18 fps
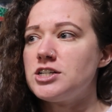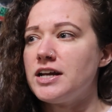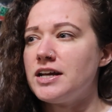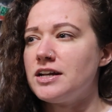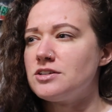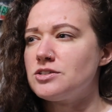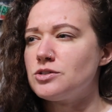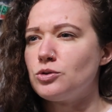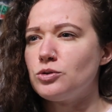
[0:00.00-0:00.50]
and
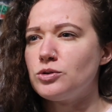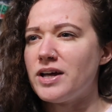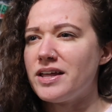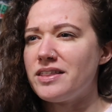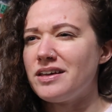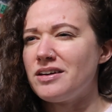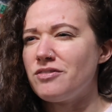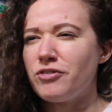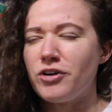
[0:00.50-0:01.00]
it sold, I
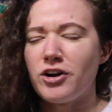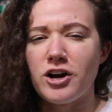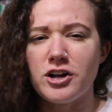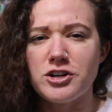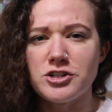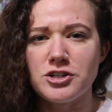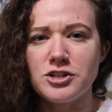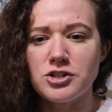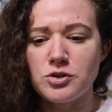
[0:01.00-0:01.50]
think, for
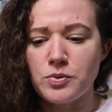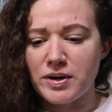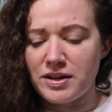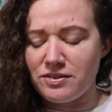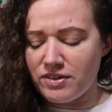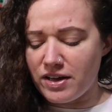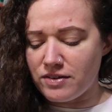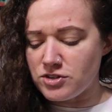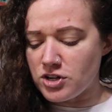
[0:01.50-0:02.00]

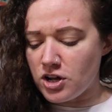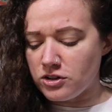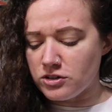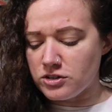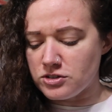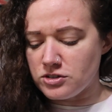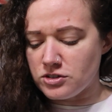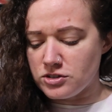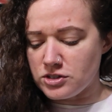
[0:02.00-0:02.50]

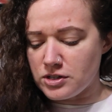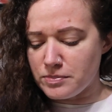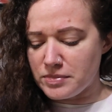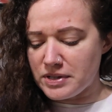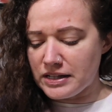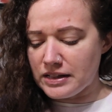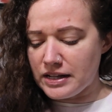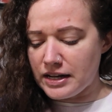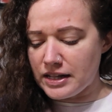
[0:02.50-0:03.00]
$125 or
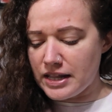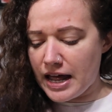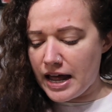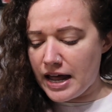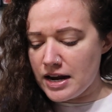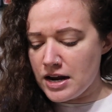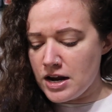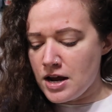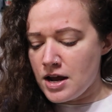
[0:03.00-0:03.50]
something like
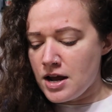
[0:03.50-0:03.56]
that.